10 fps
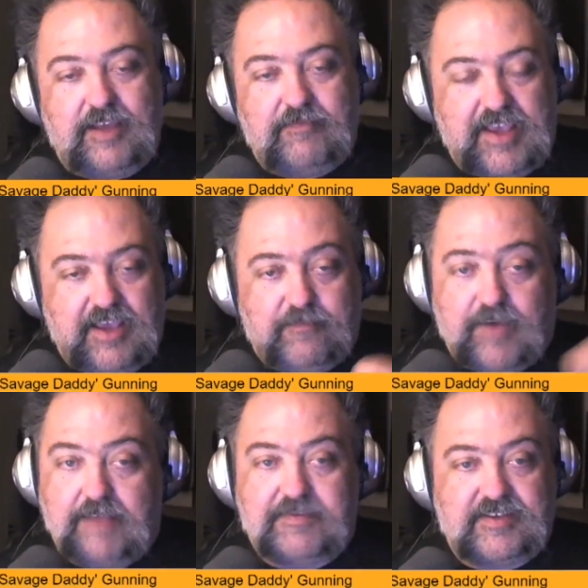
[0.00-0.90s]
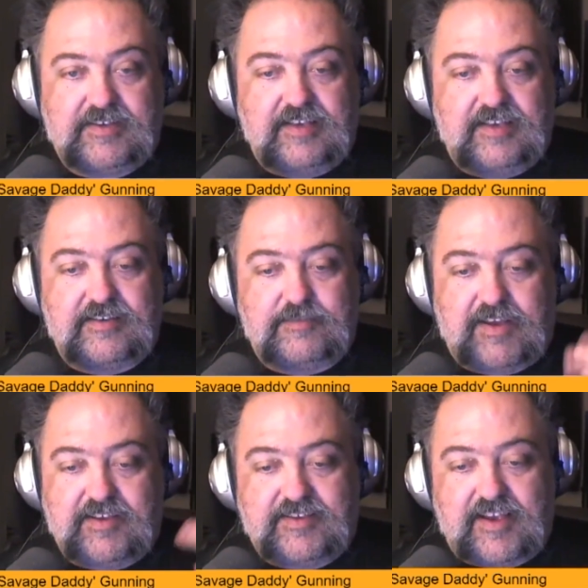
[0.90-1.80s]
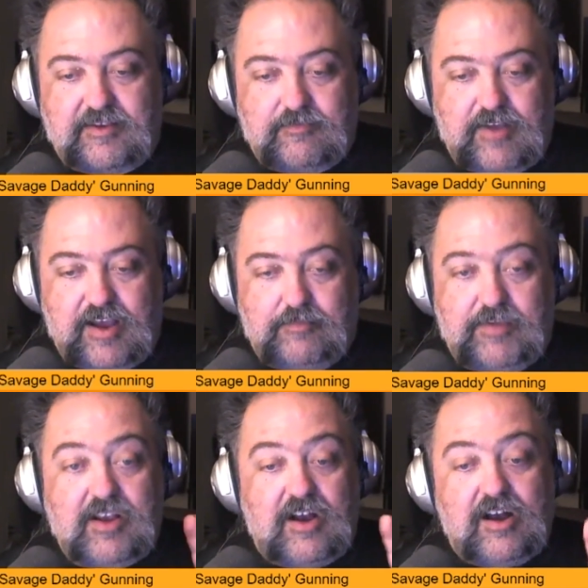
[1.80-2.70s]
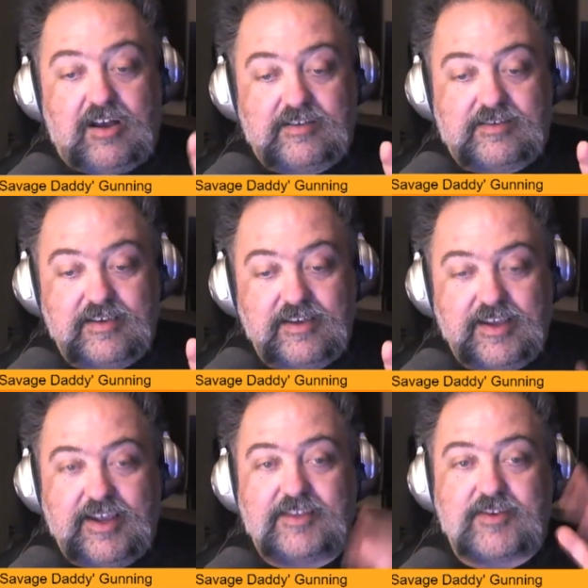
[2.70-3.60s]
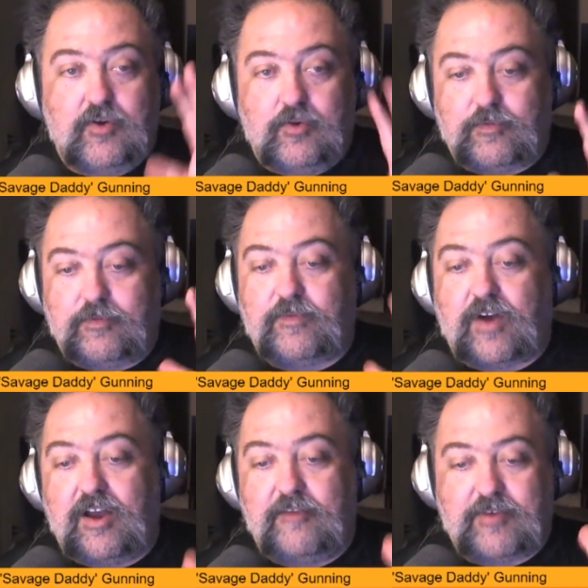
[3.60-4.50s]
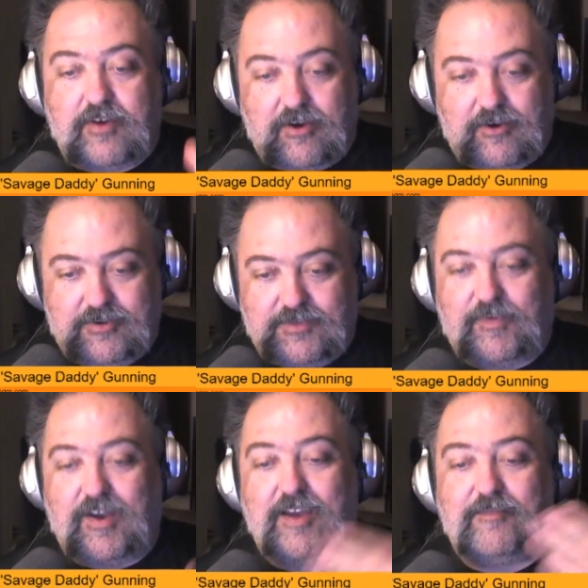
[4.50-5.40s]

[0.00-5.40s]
if they get 5 successes by the second round because it's over 5 cards, 5